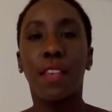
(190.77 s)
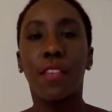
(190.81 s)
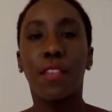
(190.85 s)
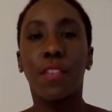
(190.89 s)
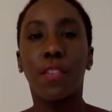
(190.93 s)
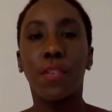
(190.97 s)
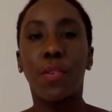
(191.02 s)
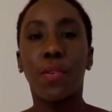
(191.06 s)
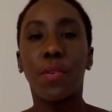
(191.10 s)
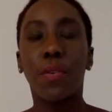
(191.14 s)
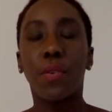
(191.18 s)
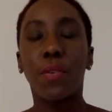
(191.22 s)

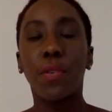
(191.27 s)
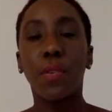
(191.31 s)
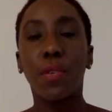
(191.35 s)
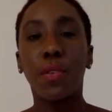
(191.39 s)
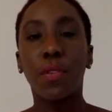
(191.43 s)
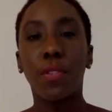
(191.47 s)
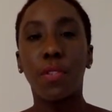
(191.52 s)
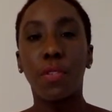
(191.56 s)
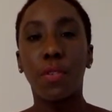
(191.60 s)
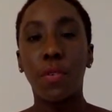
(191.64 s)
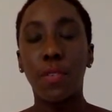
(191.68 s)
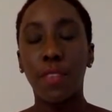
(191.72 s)
So
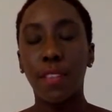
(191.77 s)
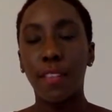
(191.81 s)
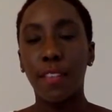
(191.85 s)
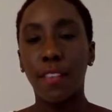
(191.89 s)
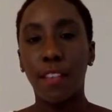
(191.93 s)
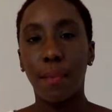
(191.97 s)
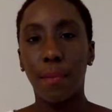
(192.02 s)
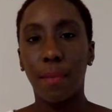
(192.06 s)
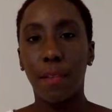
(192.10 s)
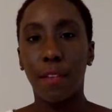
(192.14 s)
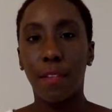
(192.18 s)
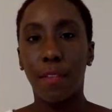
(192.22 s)
those are
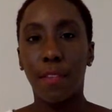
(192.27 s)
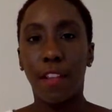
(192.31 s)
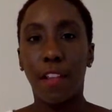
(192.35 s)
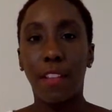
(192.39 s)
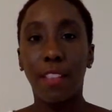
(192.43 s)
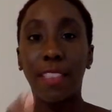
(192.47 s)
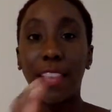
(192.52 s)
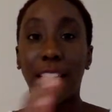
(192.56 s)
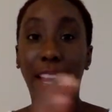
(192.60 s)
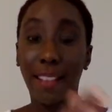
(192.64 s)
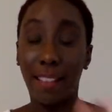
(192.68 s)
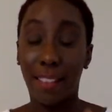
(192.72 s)
some on,
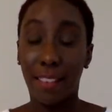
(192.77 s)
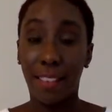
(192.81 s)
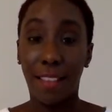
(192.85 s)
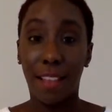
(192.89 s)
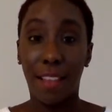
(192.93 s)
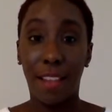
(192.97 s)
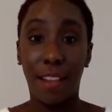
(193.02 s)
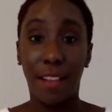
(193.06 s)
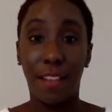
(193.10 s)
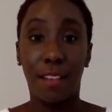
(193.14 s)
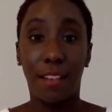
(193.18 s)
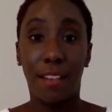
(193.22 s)
on that
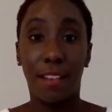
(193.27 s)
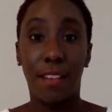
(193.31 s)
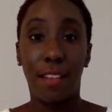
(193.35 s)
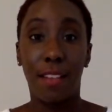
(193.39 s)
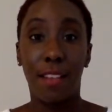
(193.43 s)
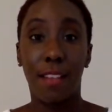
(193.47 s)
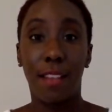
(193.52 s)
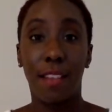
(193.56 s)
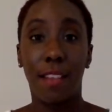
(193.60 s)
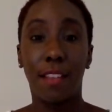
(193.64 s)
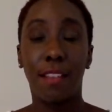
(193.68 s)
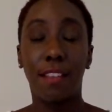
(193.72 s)
side
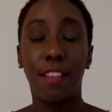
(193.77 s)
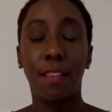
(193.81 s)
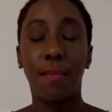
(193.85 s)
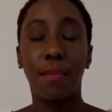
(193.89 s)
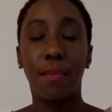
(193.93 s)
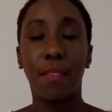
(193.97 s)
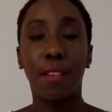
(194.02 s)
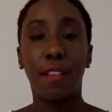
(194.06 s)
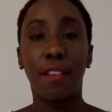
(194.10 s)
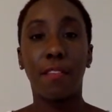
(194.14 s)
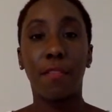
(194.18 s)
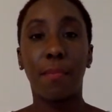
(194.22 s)
in
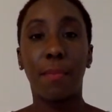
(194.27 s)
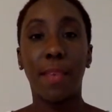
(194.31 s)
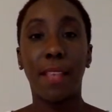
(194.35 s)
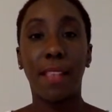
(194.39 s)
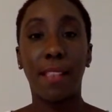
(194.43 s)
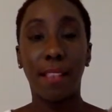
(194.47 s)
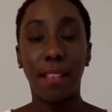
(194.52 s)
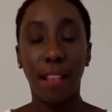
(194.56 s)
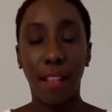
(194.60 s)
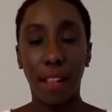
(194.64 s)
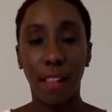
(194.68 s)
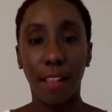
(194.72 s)
terms of
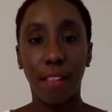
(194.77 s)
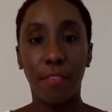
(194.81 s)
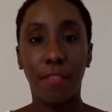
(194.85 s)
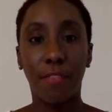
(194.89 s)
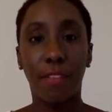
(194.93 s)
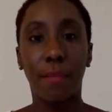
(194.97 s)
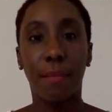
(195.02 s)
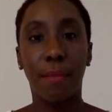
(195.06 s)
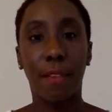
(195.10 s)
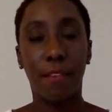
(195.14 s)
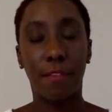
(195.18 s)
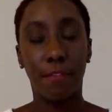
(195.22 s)
myself
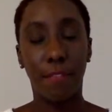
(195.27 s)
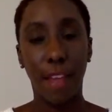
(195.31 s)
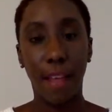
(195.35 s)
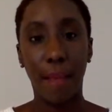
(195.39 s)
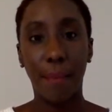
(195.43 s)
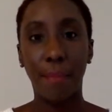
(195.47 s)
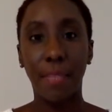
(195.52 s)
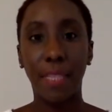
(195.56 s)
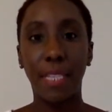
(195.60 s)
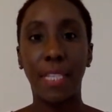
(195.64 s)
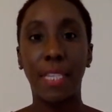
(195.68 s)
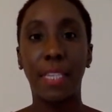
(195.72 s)
and my
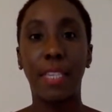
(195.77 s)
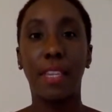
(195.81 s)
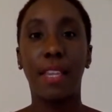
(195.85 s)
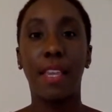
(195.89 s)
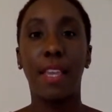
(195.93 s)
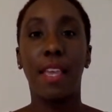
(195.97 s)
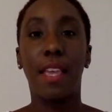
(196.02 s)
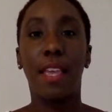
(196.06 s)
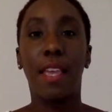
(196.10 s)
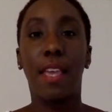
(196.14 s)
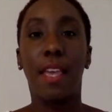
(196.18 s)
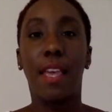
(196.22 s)
family,
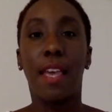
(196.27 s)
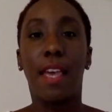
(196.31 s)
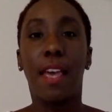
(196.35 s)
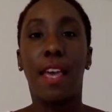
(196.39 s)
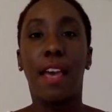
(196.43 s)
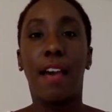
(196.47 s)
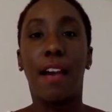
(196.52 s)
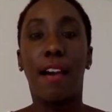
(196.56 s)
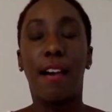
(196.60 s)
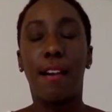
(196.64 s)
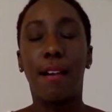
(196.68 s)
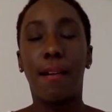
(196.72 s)

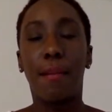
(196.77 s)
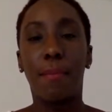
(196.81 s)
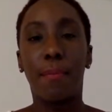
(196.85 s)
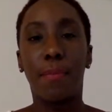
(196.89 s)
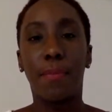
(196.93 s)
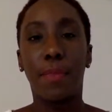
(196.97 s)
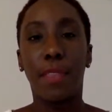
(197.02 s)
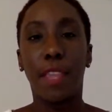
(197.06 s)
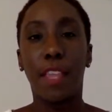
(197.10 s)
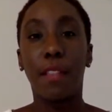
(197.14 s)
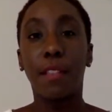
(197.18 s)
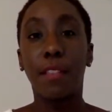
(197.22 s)

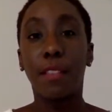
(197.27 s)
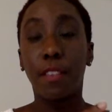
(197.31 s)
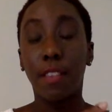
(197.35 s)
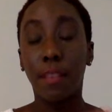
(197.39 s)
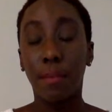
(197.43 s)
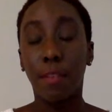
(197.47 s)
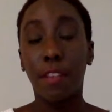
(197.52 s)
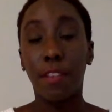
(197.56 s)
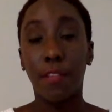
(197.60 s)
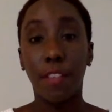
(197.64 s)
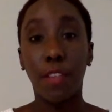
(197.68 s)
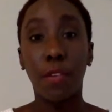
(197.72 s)
um, in
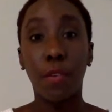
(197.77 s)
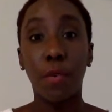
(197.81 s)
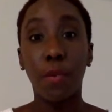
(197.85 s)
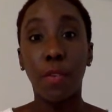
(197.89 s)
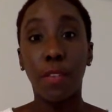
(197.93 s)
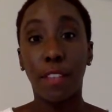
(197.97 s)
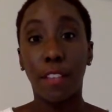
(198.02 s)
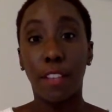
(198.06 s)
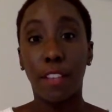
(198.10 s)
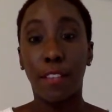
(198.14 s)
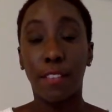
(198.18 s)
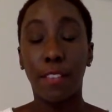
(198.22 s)
terms of the
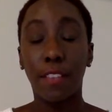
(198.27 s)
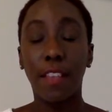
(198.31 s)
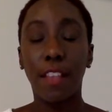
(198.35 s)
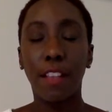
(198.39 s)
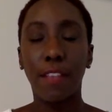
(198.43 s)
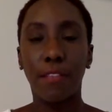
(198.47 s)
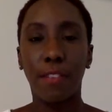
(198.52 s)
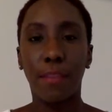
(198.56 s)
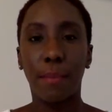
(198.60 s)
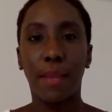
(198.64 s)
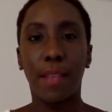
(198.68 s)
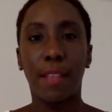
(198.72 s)
goals that I've
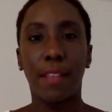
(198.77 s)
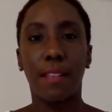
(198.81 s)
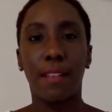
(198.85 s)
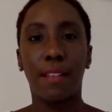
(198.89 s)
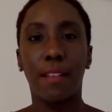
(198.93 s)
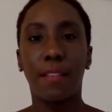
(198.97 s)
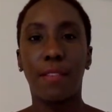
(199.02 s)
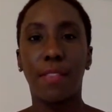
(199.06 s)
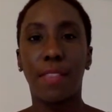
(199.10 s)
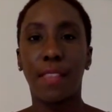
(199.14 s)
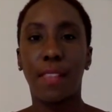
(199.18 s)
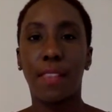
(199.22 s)
set for
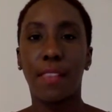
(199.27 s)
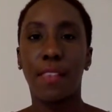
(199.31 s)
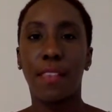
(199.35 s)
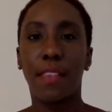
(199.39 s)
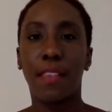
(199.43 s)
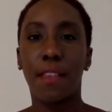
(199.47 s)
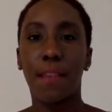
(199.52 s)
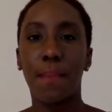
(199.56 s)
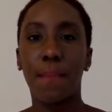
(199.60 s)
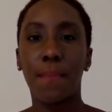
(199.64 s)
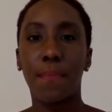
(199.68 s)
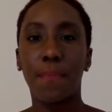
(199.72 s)
myself this
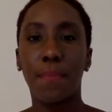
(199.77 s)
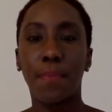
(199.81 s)
year.